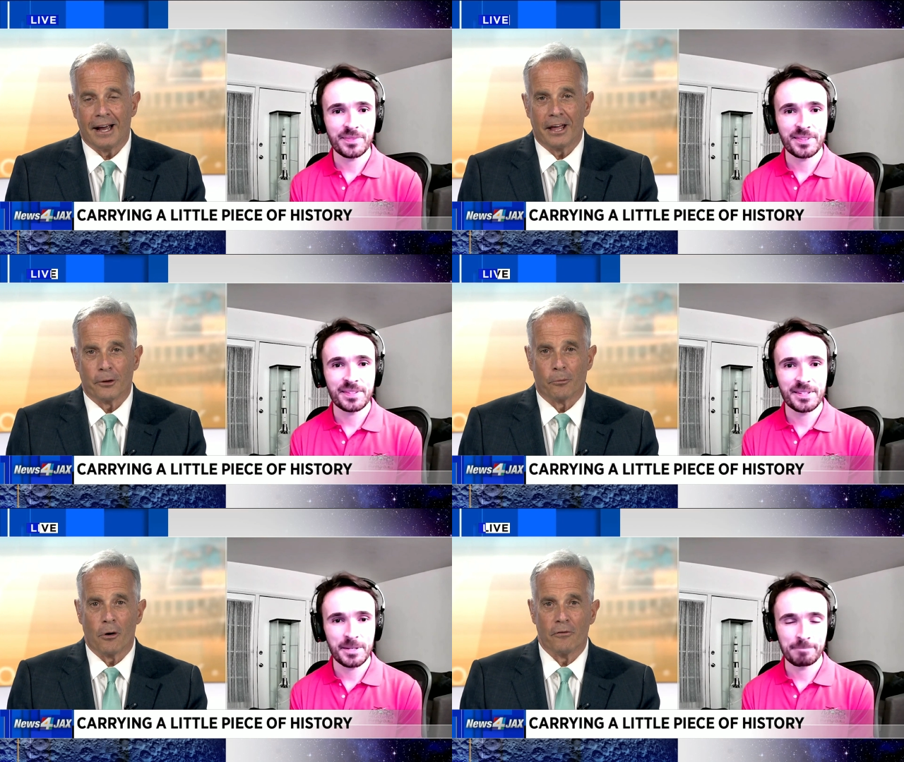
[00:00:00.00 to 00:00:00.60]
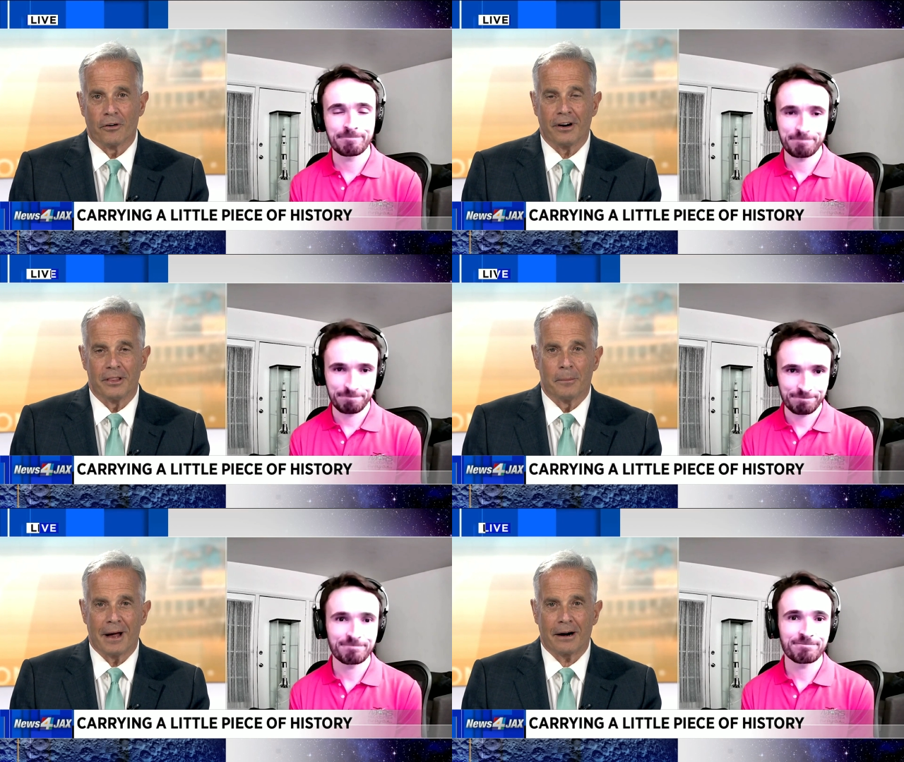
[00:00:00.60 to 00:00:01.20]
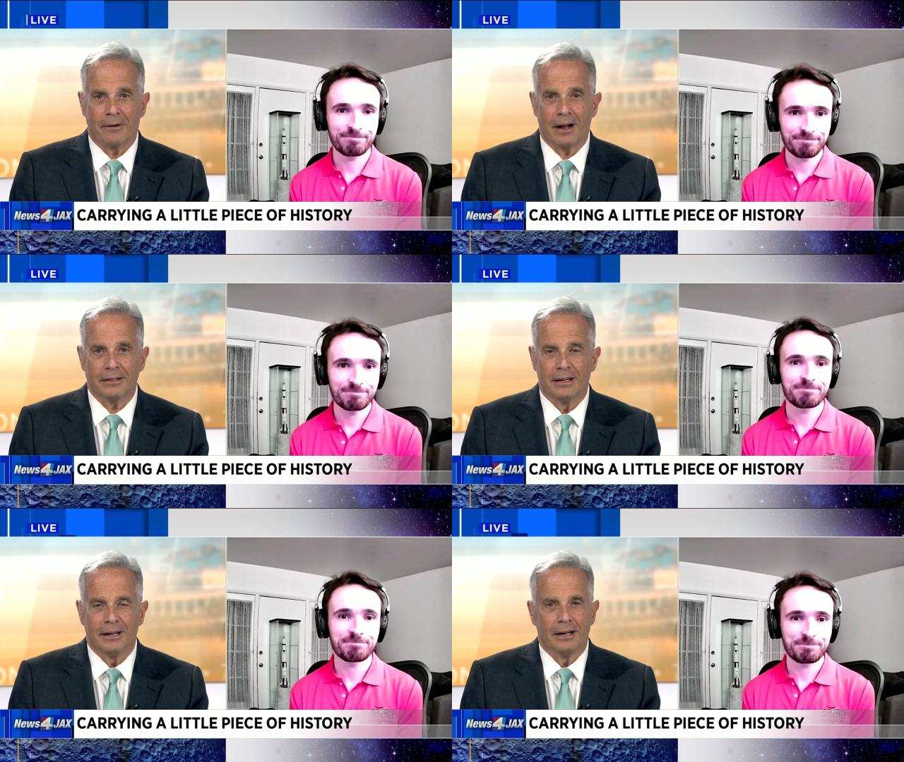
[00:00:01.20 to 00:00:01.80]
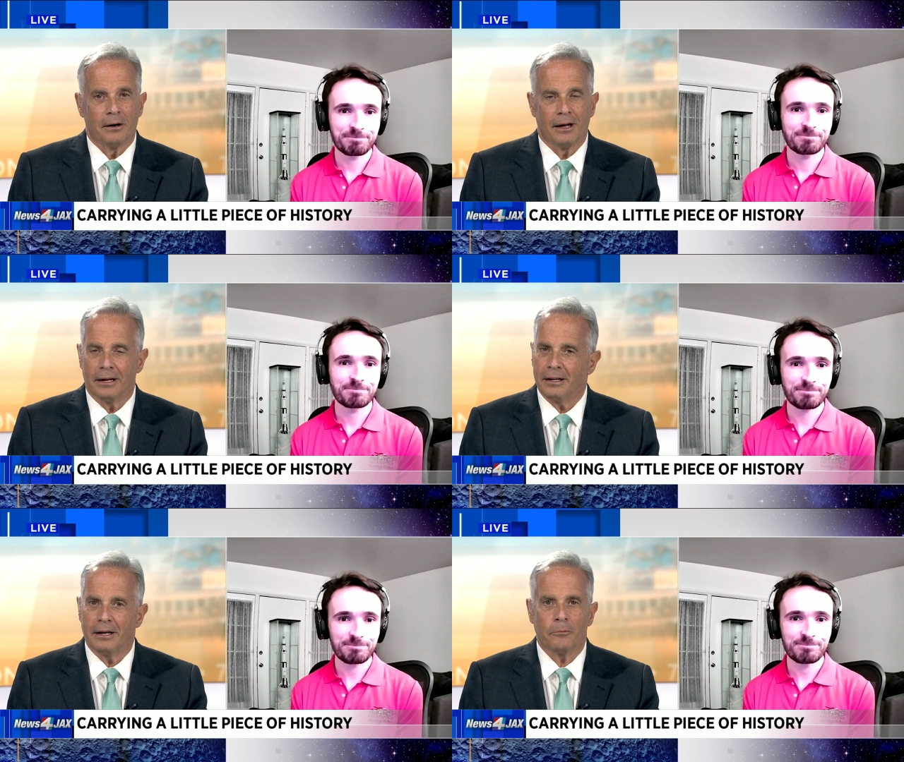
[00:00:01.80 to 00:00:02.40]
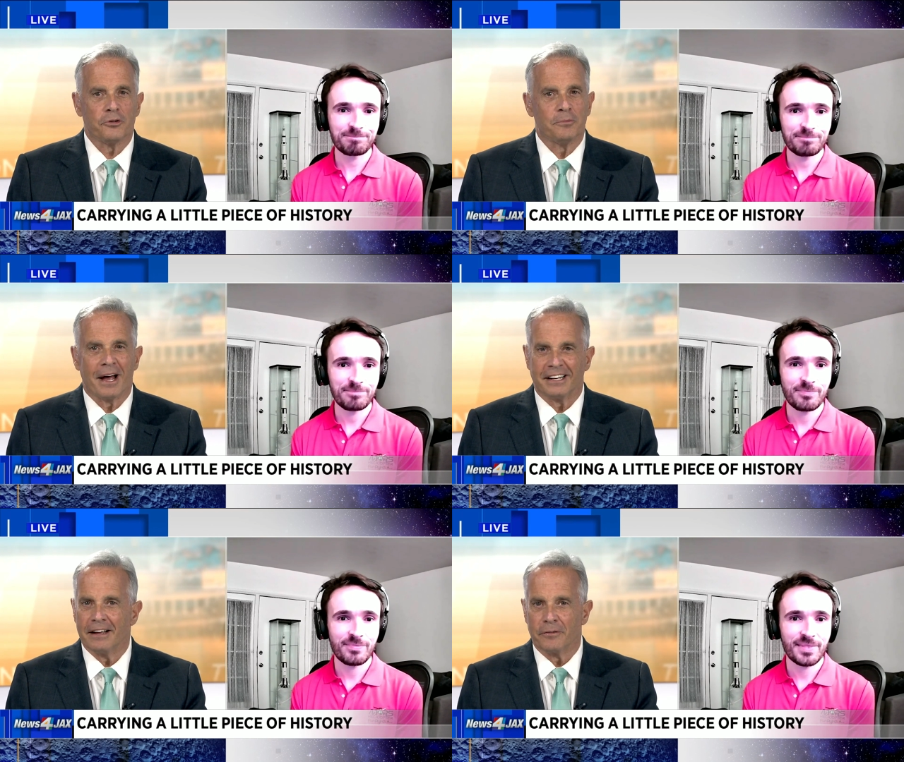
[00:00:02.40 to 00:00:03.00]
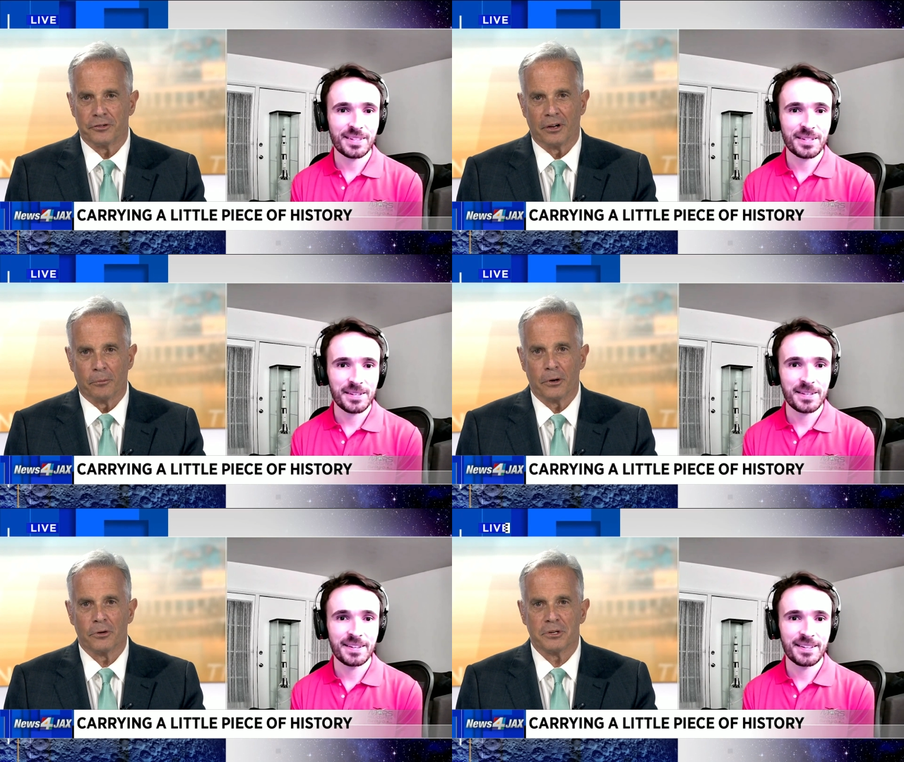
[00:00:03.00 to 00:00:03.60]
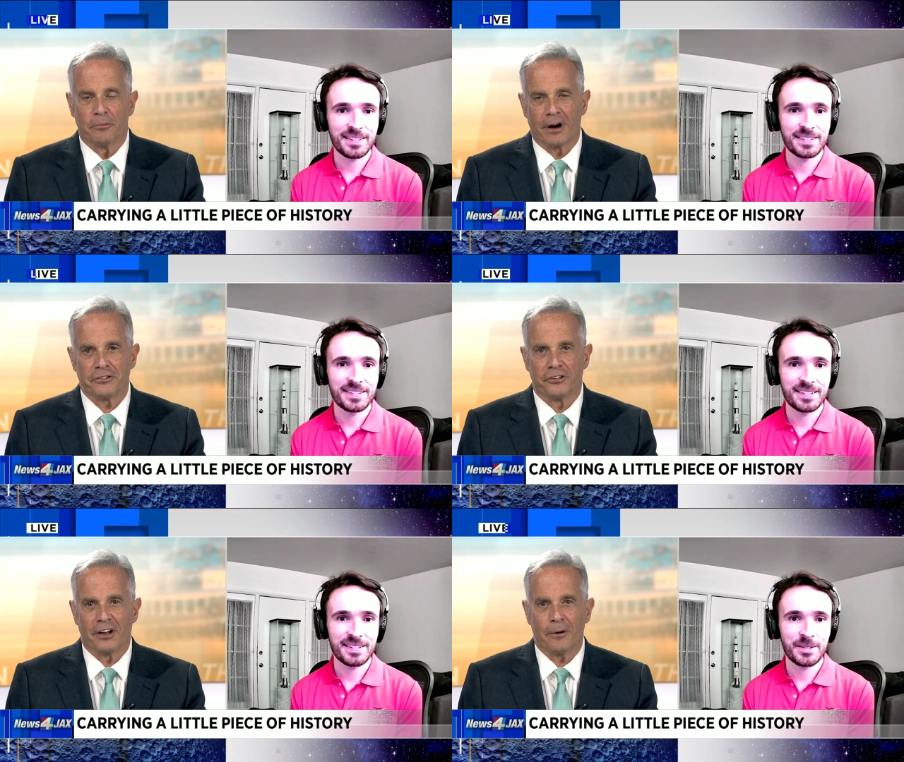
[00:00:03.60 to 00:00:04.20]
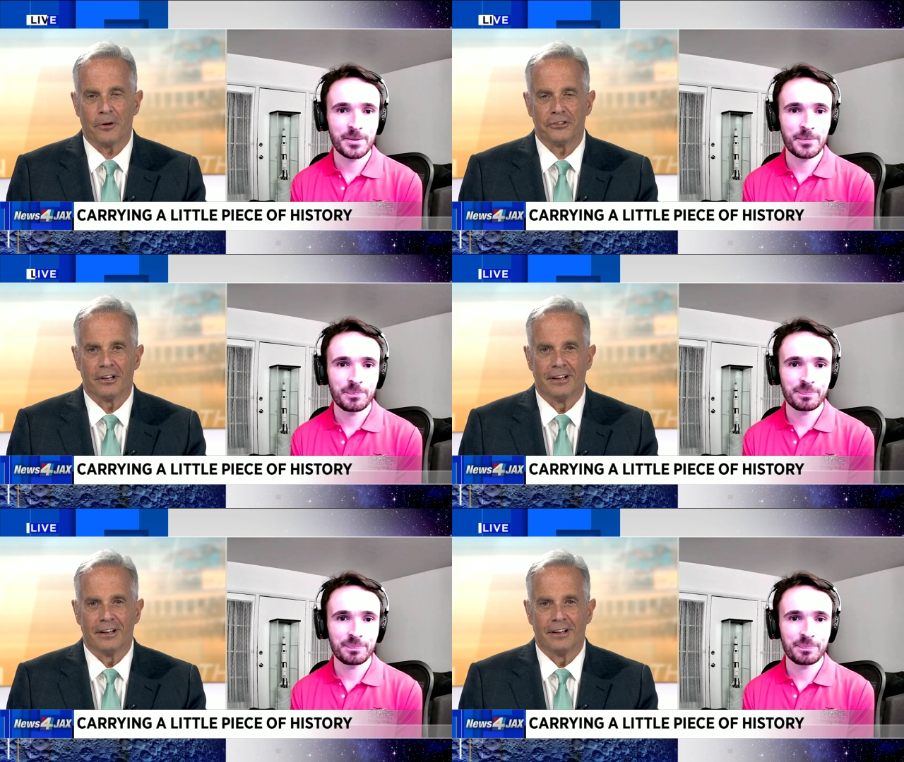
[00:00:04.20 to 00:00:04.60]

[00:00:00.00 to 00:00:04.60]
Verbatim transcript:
Speaker 1: and the rover in the background, it, it was magnificent. Were you as impressed as I was?